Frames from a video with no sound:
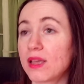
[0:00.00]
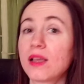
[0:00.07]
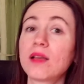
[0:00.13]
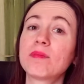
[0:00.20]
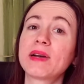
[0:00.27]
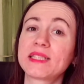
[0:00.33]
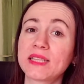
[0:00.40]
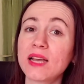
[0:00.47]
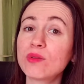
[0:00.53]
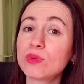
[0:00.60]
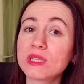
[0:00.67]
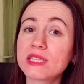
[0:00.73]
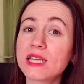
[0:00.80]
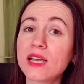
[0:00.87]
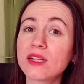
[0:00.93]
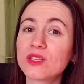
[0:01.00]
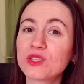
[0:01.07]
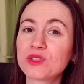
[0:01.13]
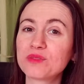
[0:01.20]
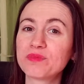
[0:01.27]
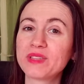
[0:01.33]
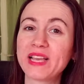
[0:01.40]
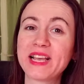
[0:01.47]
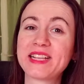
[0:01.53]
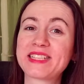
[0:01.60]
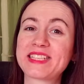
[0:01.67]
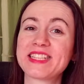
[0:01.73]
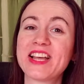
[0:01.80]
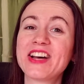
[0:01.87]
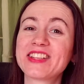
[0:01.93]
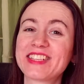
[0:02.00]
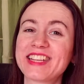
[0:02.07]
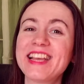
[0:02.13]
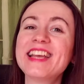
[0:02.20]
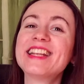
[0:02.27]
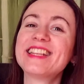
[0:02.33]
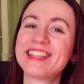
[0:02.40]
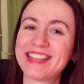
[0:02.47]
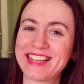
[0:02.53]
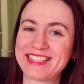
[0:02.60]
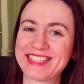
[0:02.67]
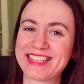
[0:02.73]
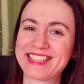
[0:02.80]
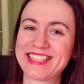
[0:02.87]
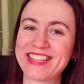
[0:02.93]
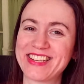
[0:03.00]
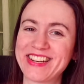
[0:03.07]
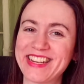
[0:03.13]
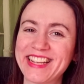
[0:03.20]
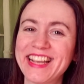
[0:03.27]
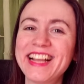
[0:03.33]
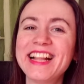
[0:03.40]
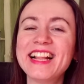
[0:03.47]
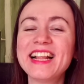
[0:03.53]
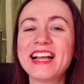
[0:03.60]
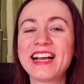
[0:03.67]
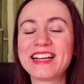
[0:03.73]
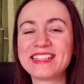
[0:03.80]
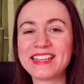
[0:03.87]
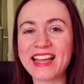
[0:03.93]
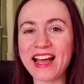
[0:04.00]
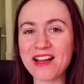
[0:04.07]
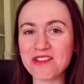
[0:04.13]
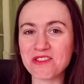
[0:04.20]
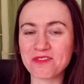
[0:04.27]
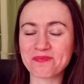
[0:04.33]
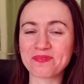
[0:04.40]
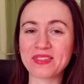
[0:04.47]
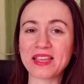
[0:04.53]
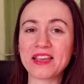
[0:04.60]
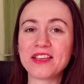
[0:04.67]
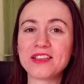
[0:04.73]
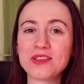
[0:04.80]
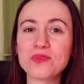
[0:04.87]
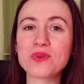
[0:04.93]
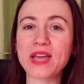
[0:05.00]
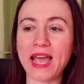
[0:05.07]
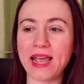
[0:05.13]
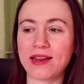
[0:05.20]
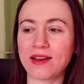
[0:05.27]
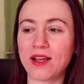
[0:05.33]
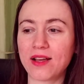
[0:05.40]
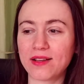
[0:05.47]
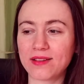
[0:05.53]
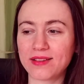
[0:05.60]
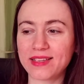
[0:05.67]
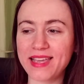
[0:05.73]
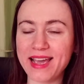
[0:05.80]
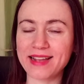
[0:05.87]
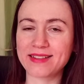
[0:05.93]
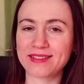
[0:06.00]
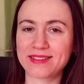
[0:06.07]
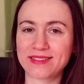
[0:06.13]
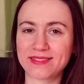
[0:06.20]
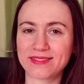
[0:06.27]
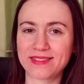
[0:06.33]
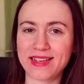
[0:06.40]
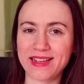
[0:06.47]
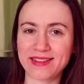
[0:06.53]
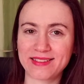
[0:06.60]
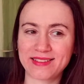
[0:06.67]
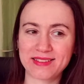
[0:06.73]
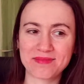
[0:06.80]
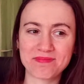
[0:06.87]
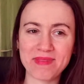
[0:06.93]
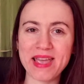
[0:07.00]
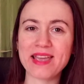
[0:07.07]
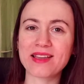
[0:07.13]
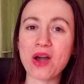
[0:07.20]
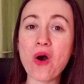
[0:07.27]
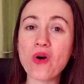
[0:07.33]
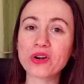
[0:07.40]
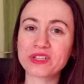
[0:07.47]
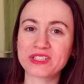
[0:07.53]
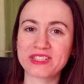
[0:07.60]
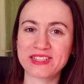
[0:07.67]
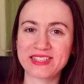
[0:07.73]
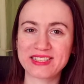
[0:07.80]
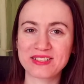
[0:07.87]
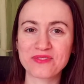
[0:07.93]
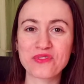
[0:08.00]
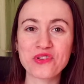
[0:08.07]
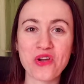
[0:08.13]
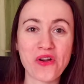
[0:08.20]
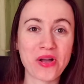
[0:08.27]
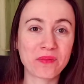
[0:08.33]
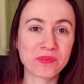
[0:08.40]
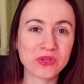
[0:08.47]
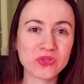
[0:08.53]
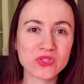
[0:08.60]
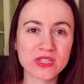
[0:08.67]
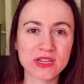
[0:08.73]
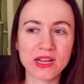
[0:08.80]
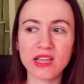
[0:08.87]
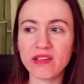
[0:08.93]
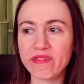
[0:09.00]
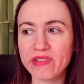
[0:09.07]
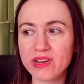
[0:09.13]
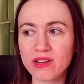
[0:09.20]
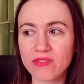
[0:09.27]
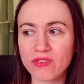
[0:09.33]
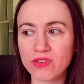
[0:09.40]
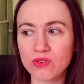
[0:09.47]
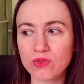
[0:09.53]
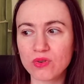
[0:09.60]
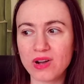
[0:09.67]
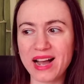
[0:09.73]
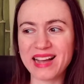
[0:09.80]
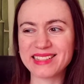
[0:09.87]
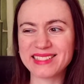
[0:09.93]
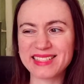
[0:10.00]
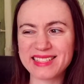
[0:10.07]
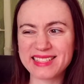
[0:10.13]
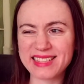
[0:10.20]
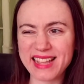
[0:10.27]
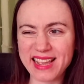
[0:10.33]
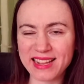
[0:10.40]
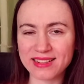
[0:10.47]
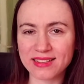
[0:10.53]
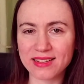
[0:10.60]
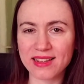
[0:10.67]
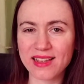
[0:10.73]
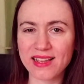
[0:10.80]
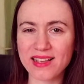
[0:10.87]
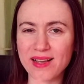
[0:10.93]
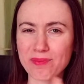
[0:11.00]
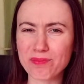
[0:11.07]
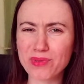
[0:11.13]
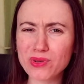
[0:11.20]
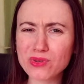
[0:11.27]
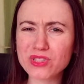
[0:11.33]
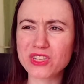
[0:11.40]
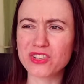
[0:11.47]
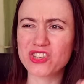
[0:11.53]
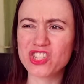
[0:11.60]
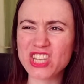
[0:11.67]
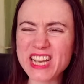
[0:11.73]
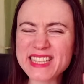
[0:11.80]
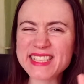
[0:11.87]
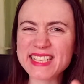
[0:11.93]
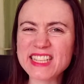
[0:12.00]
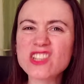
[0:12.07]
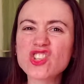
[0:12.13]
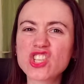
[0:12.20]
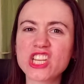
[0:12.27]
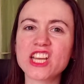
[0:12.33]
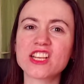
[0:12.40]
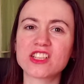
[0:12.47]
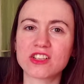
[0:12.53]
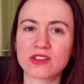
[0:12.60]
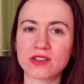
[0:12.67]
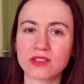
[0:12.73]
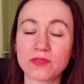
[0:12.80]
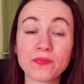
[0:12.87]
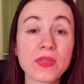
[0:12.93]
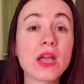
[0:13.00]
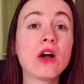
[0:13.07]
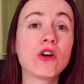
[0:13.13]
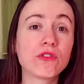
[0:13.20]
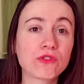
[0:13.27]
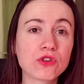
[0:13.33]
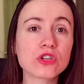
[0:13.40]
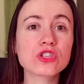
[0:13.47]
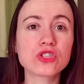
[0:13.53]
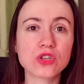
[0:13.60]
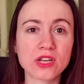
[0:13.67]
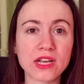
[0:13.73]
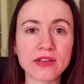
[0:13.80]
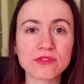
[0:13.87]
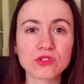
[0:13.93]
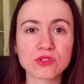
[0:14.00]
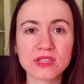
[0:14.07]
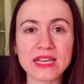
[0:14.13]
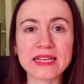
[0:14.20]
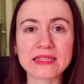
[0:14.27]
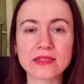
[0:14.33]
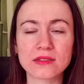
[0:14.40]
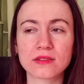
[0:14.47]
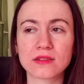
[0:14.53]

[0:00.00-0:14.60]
But I will tell you, it's not necessary. Now you can get and make orders for your computer even if you understand computer just in general. Of course, you have to get